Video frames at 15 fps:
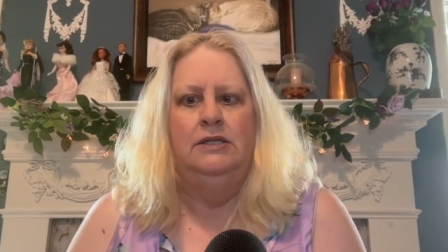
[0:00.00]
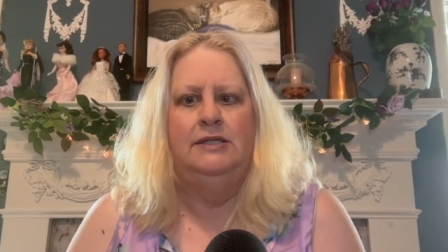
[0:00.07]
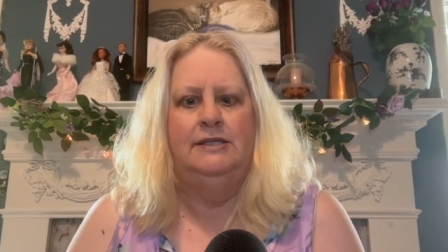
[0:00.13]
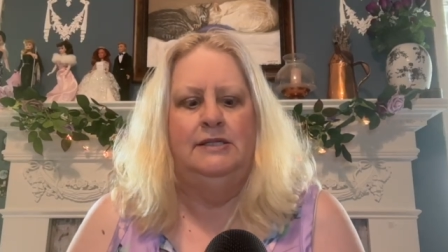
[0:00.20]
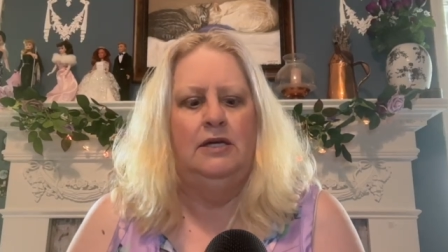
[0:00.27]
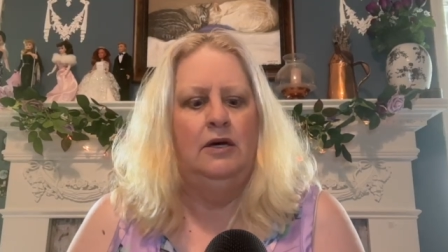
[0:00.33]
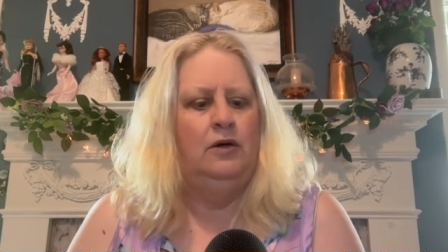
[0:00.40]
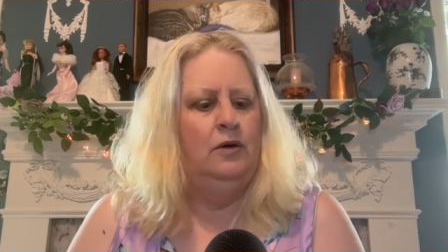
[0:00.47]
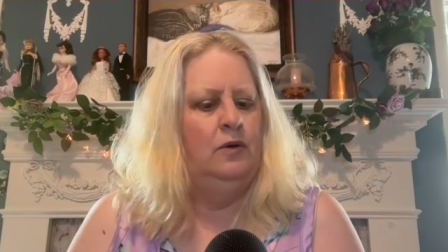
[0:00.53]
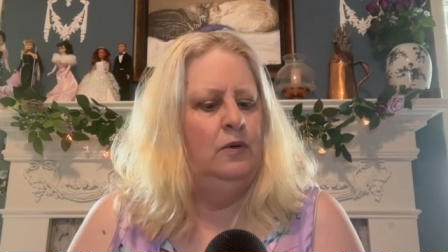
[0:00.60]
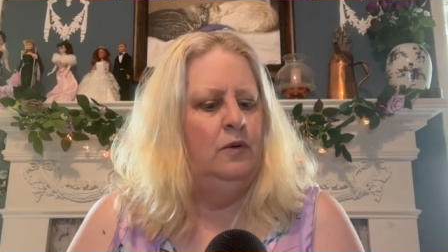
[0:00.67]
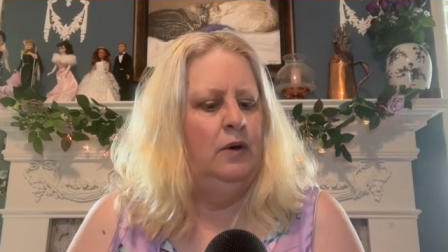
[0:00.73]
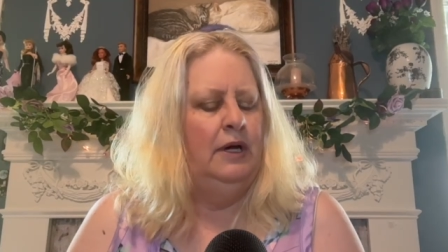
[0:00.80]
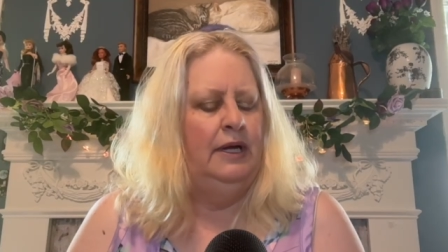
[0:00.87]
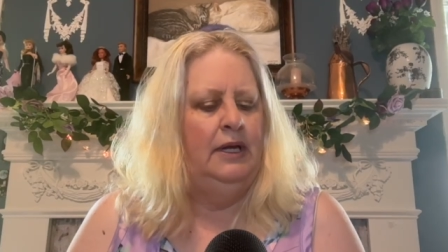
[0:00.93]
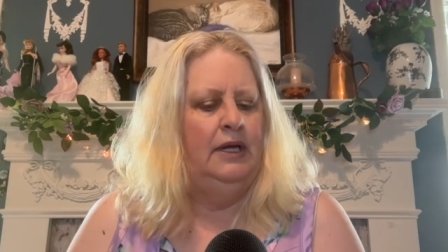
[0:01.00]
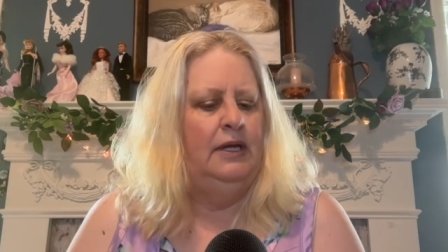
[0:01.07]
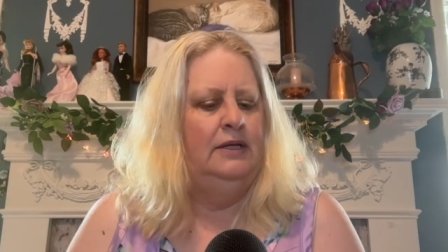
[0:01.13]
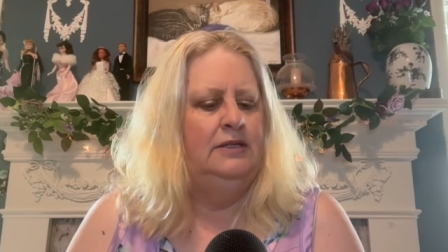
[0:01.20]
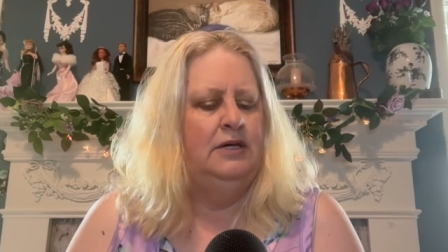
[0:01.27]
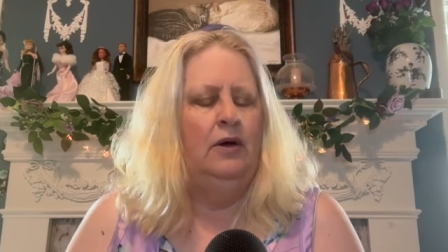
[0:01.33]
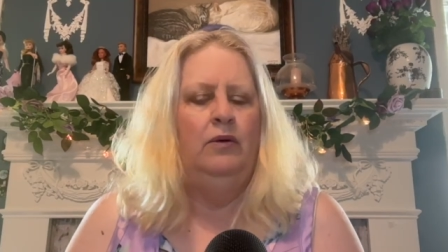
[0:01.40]
So you
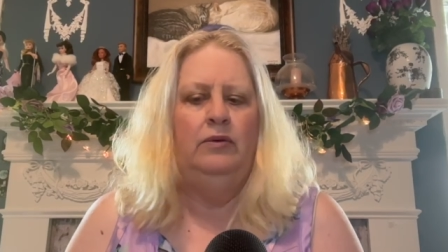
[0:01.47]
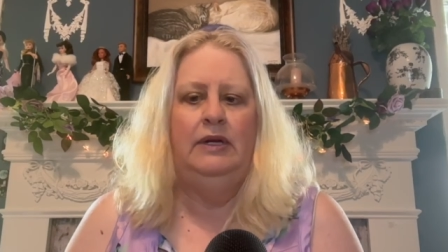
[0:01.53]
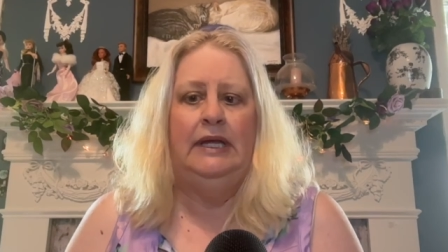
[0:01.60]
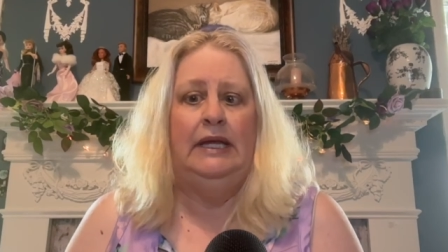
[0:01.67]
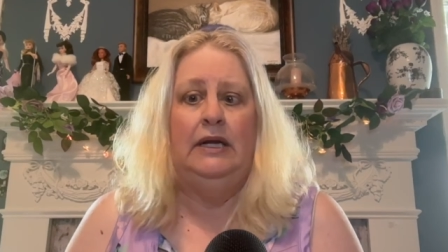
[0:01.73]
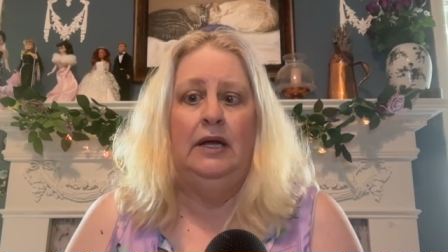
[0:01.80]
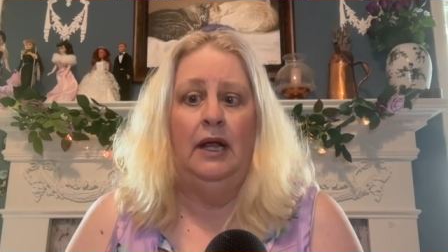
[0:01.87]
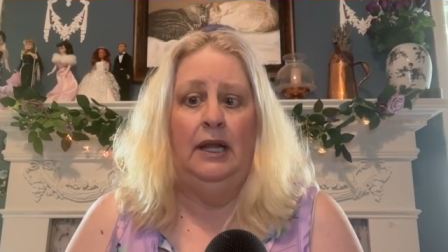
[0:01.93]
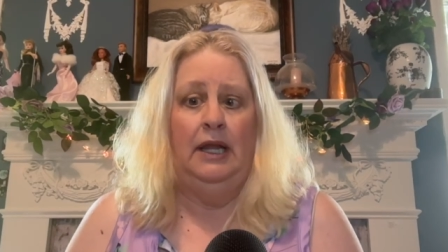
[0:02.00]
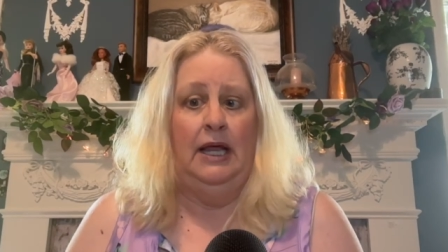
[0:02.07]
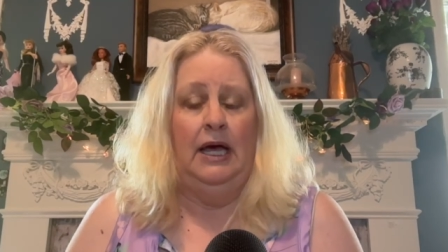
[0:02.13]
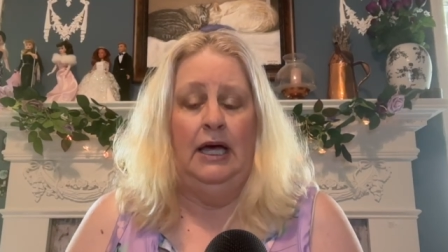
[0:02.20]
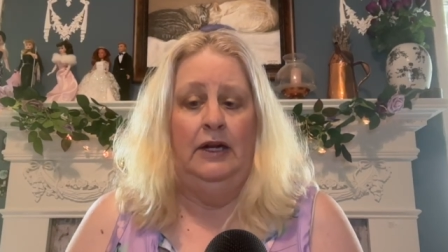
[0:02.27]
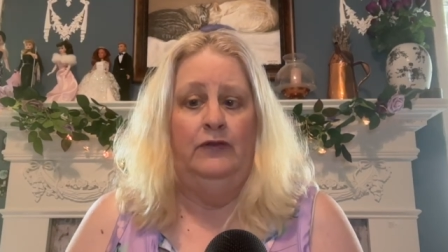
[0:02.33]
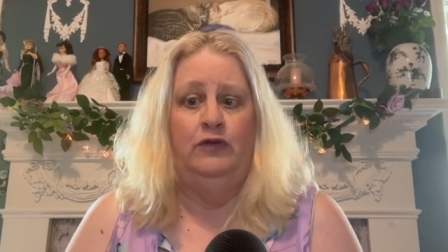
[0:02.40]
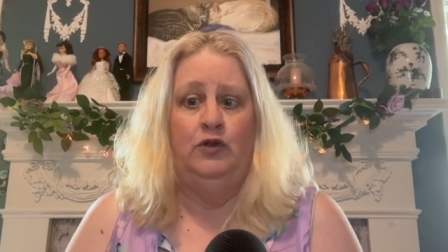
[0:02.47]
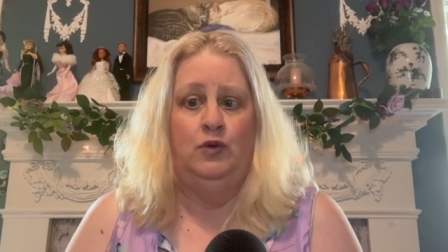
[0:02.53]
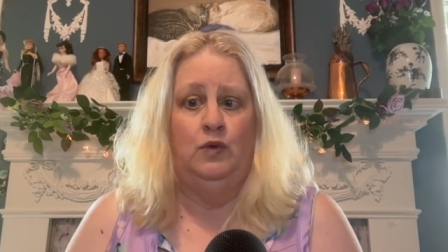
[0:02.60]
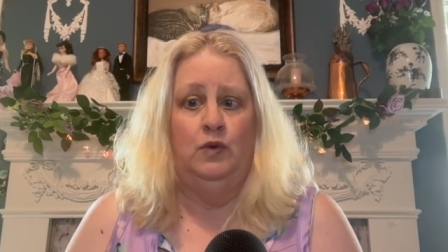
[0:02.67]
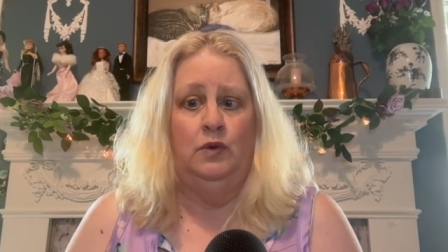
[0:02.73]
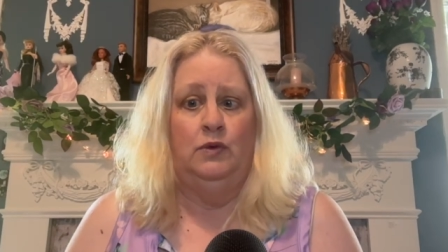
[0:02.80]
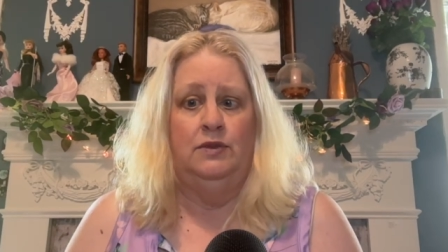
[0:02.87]
don't need a lot of
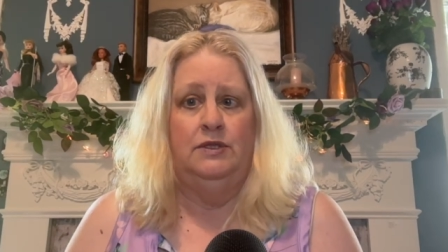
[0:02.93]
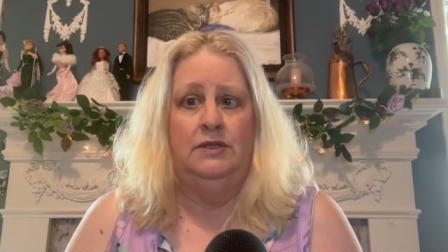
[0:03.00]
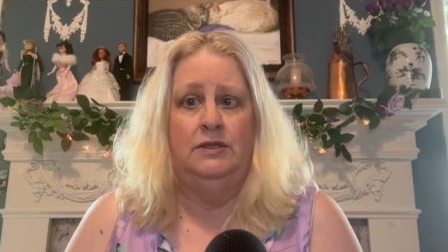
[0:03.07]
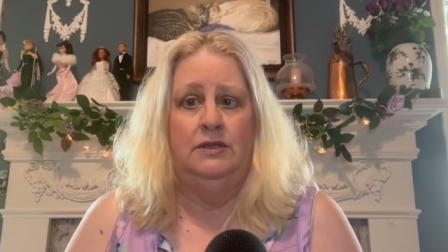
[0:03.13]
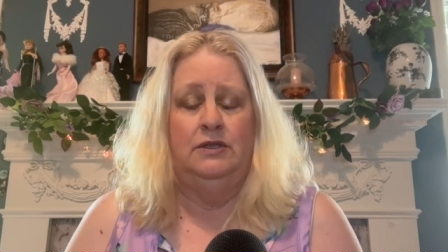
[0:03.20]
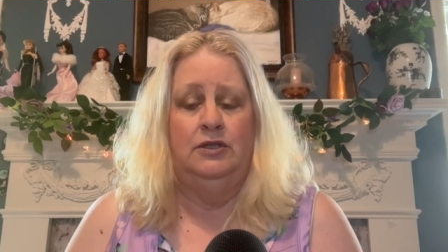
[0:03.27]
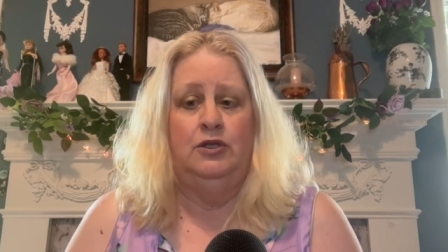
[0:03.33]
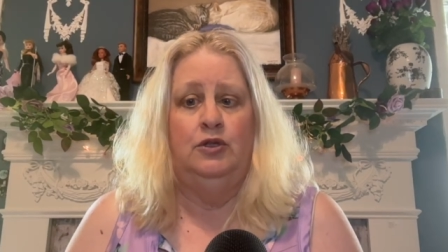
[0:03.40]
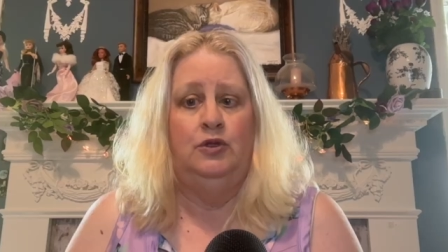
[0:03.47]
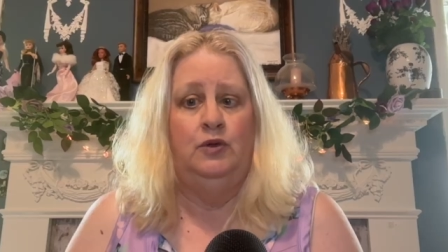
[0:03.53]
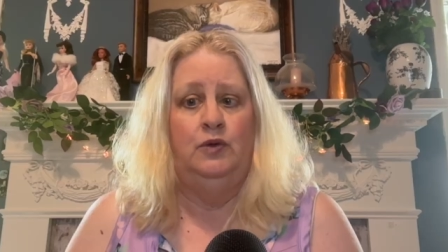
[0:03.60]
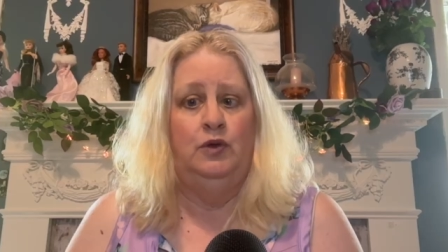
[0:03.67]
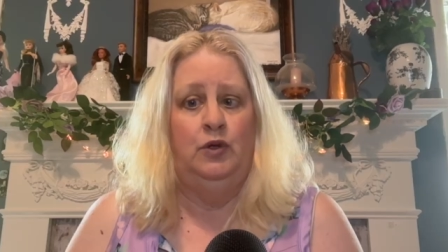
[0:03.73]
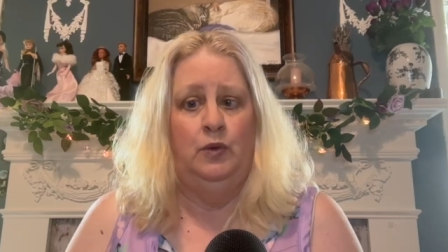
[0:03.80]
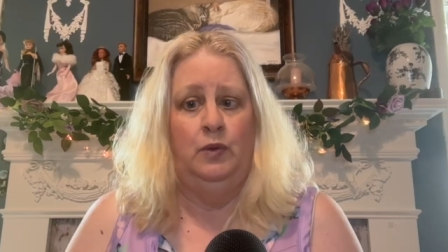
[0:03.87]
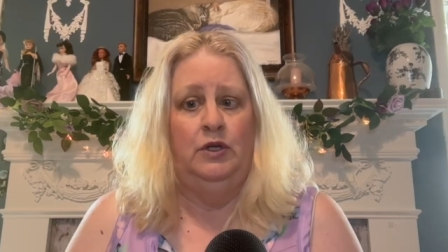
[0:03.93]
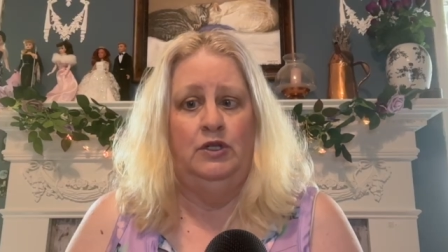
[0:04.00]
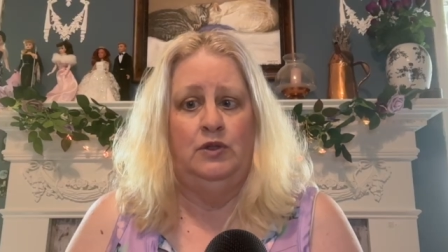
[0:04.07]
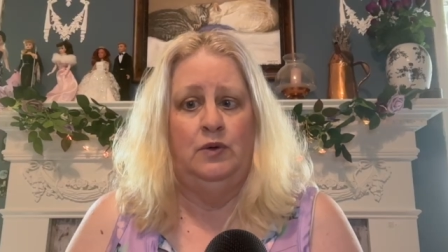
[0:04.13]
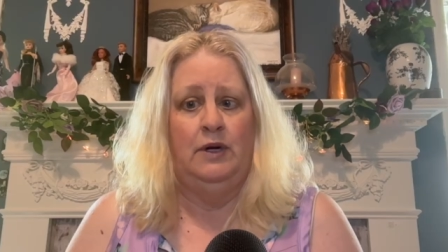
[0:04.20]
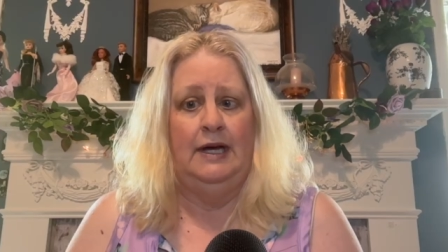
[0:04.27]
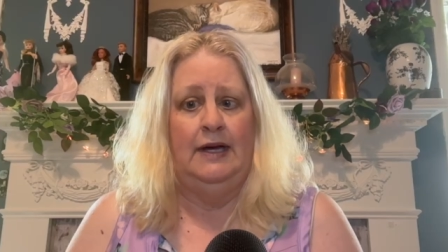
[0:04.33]
tools to do your
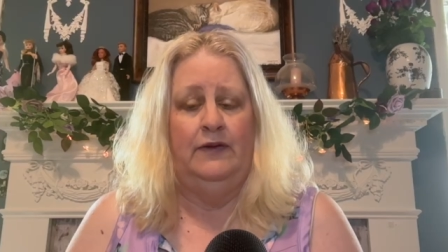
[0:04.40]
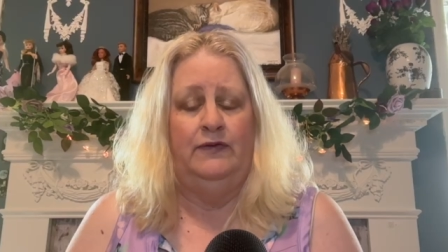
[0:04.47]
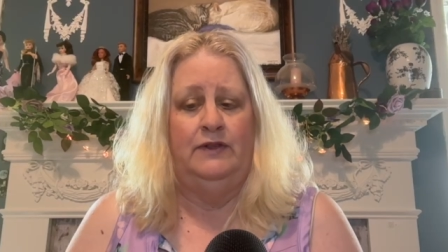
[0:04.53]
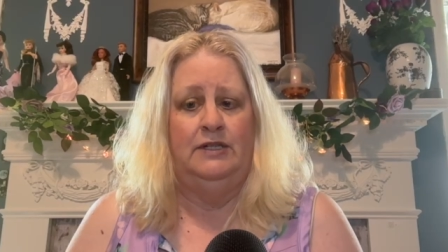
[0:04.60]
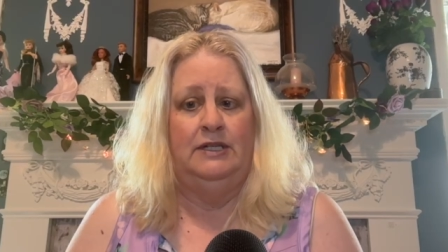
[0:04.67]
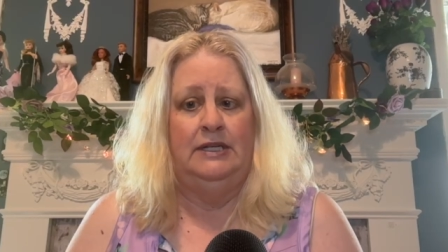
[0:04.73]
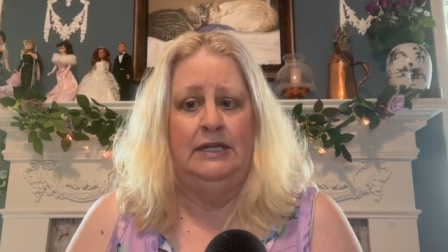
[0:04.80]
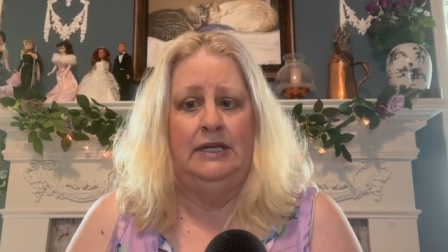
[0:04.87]
witchcraft.